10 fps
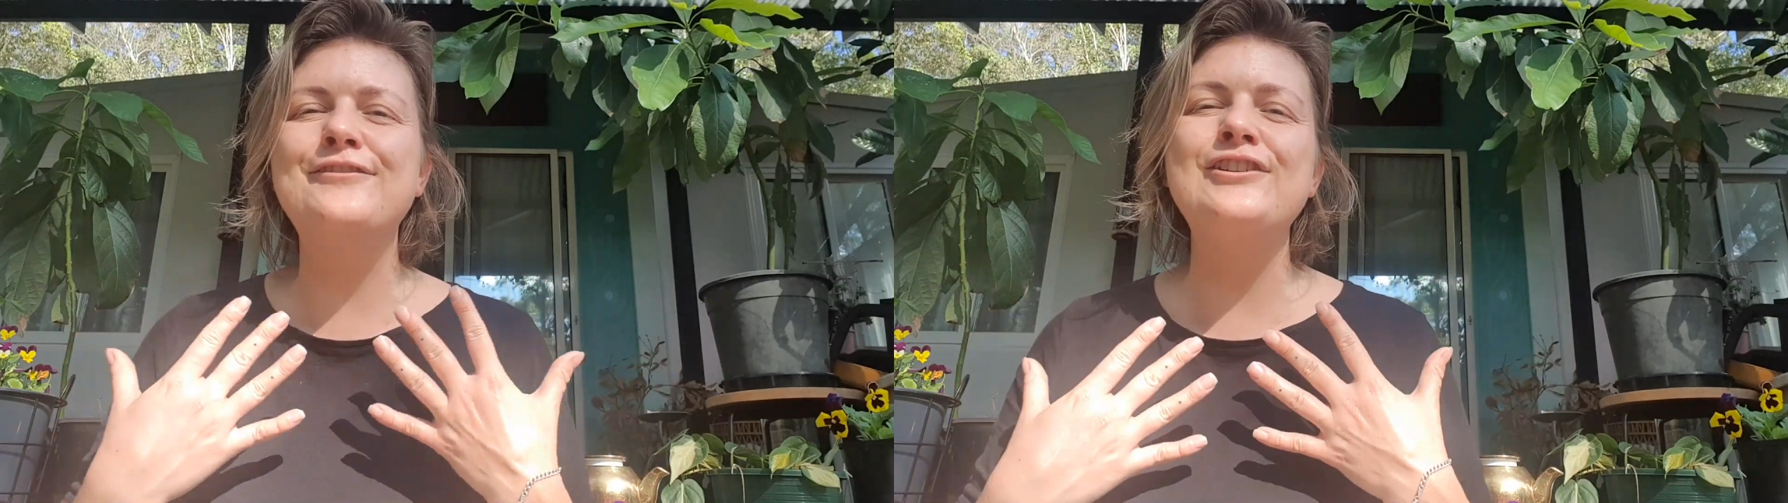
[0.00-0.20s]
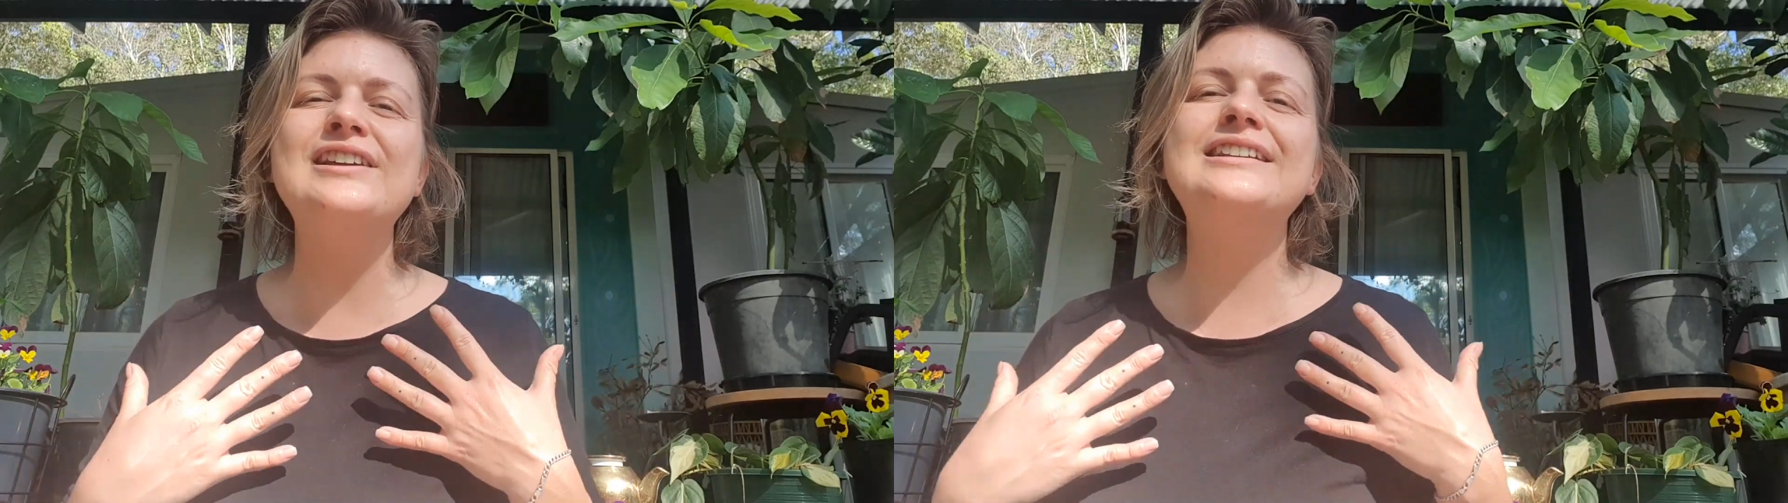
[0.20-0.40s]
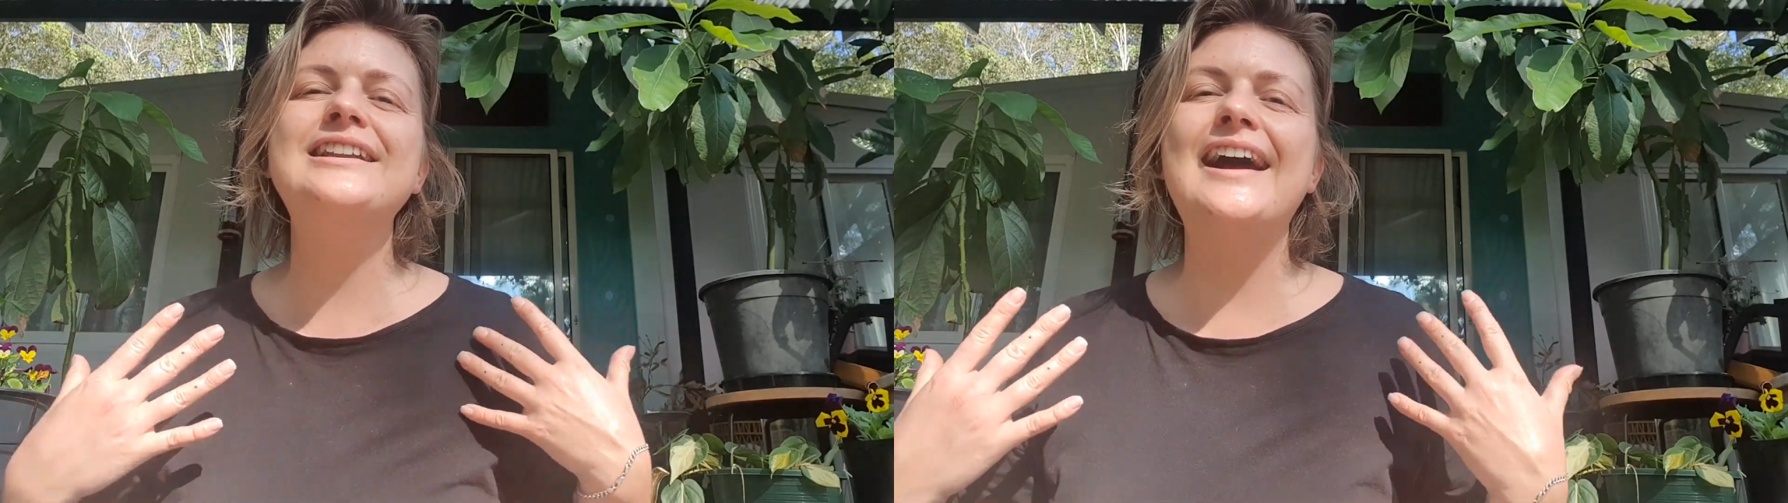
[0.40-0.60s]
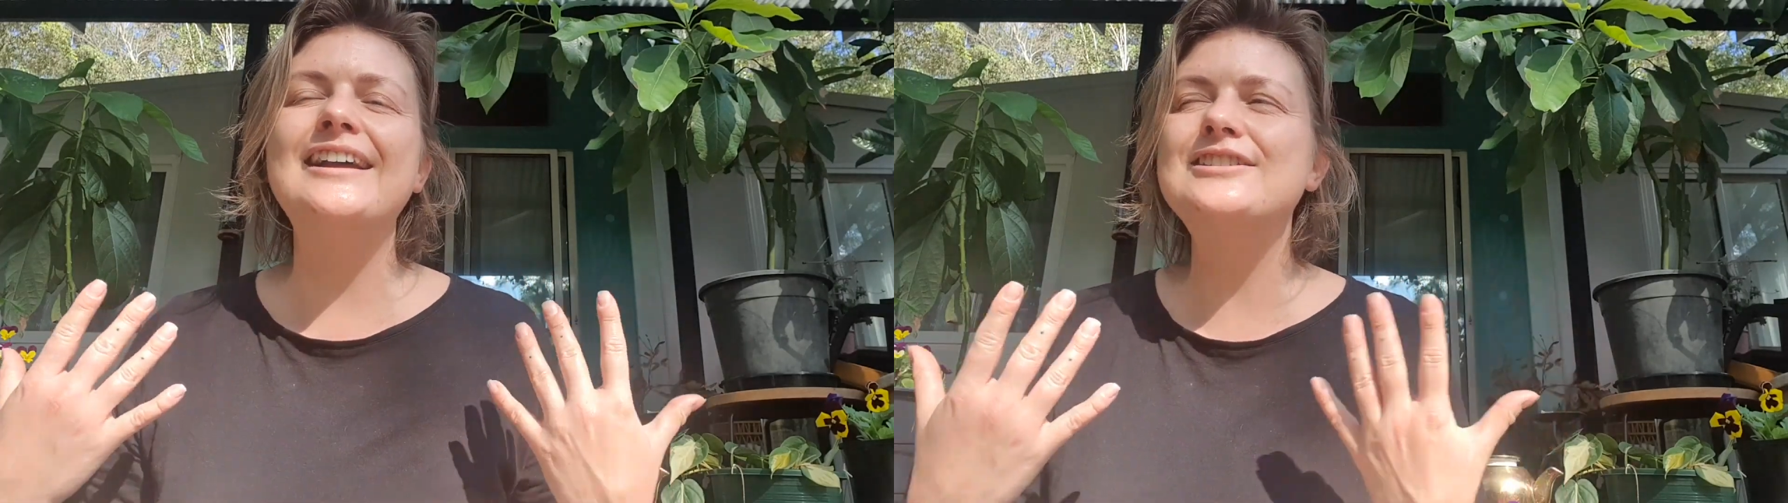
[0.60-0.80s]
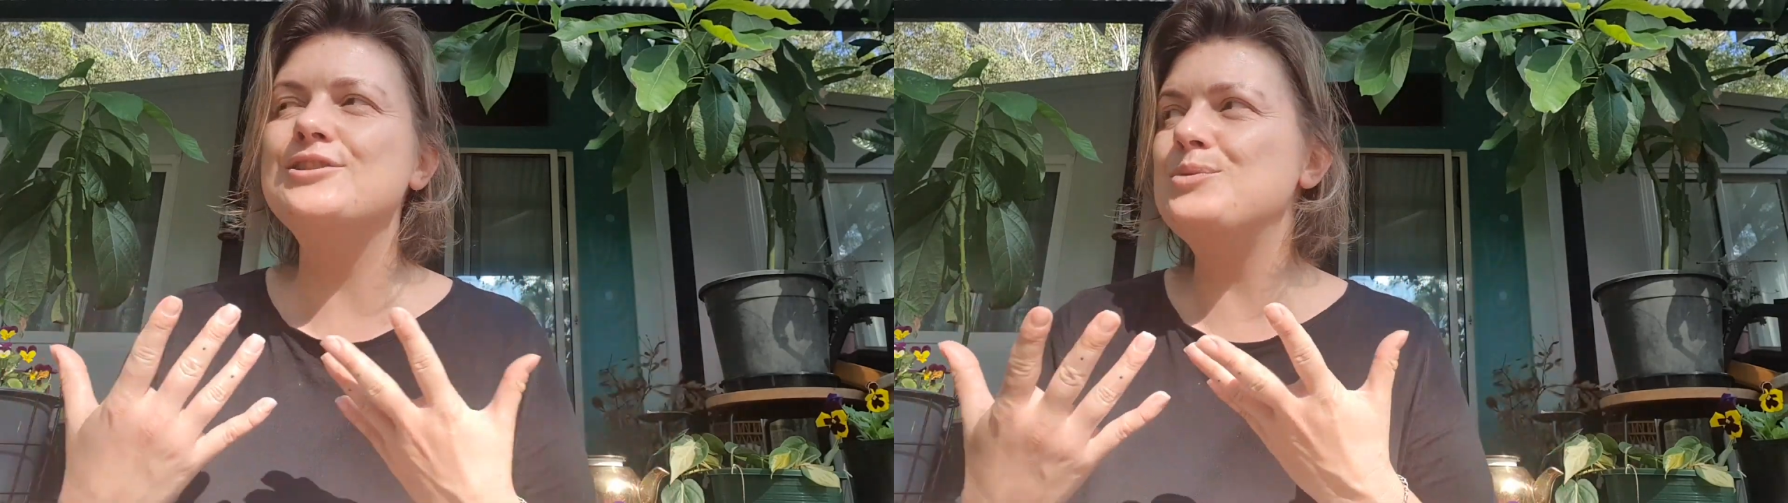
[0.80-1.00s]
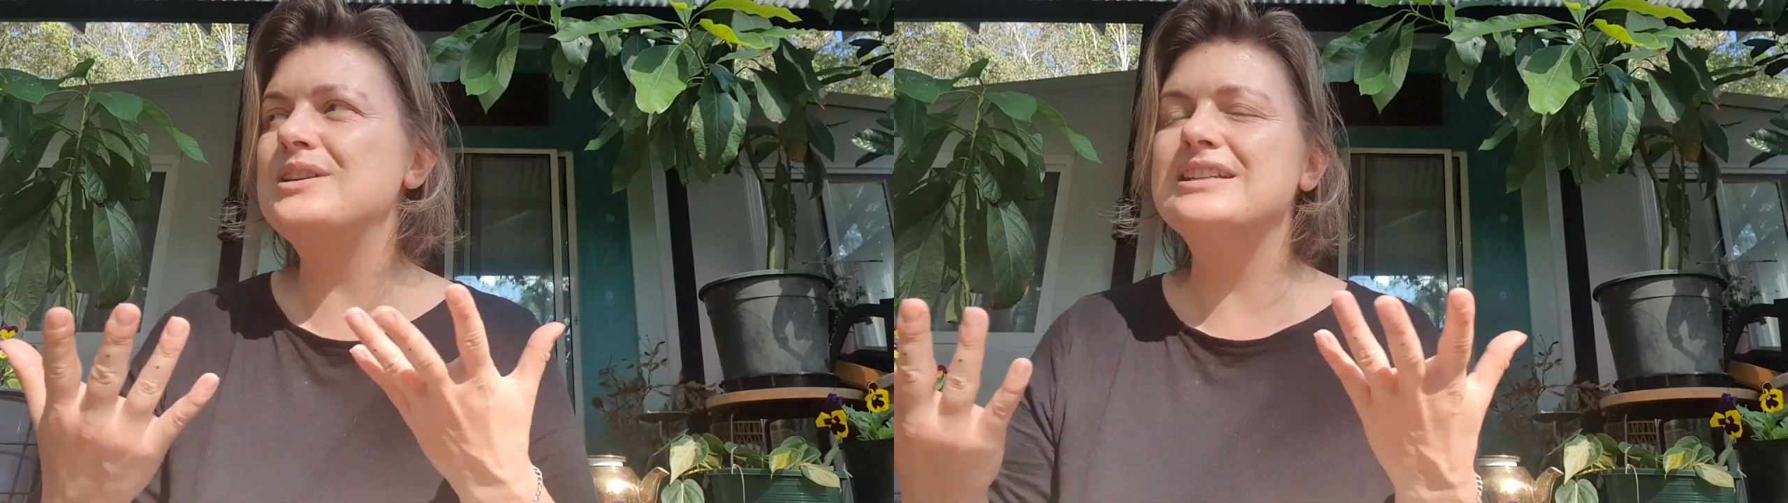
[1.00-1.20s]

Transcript: feel like to be